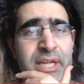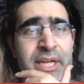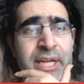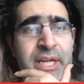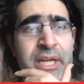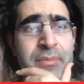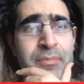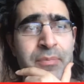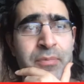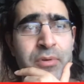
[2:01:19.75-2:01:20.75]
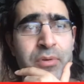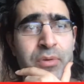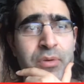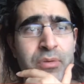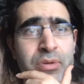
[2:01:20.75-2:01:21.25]

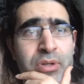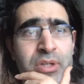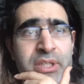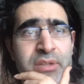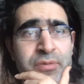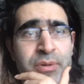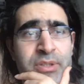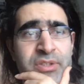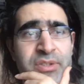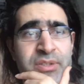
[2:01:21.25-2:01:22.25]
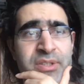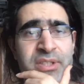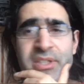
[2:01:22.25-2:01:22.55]
Looking forward to.